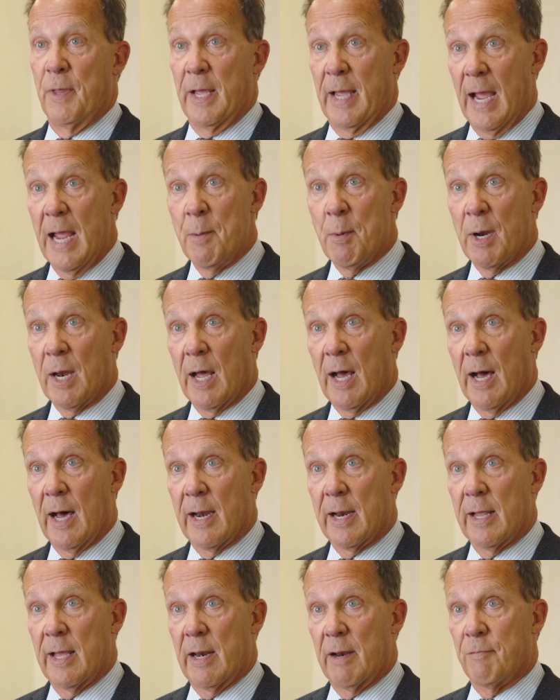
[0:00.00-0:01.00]
game a
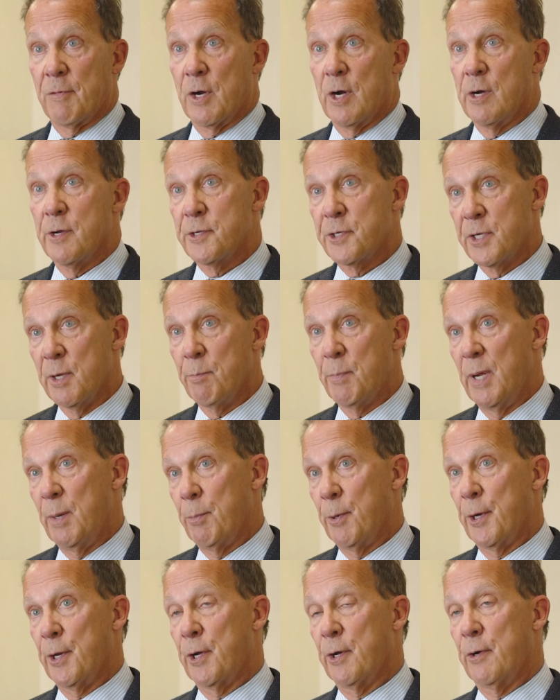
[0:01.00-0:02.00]
lot and have caused some
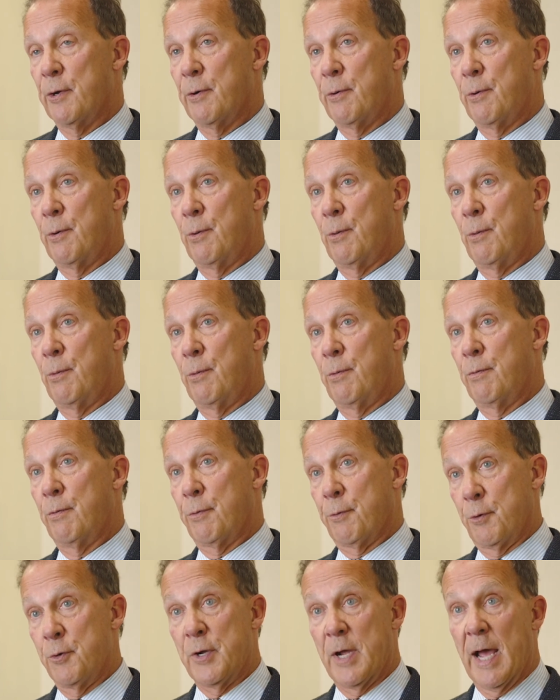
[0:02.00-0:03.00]
people to go
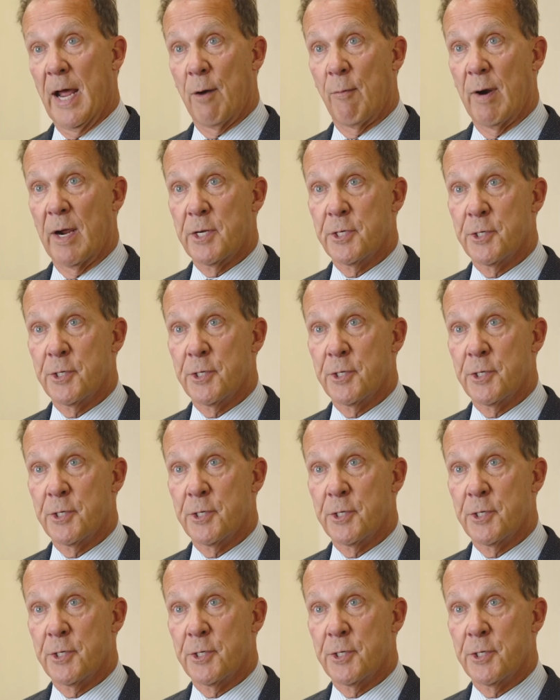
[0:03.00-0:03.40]
through cataract